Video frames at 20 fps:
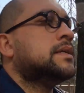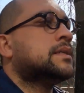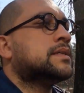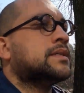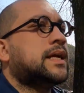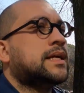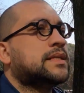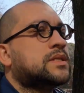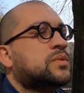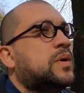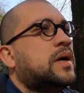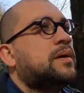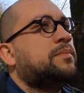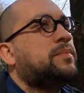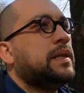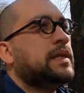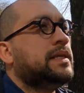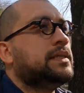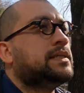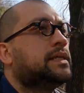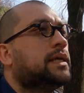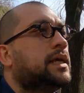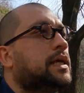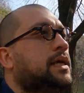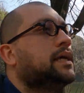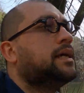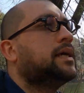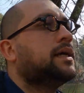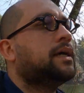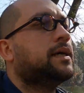So that's why please
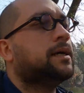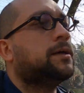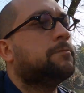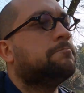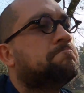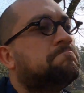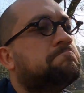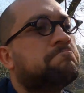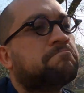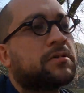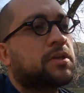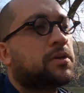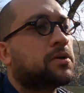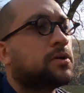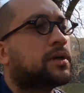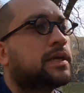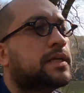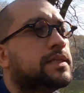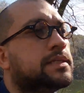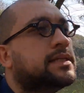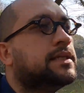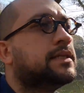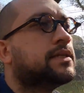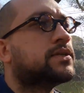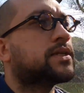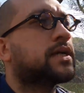consider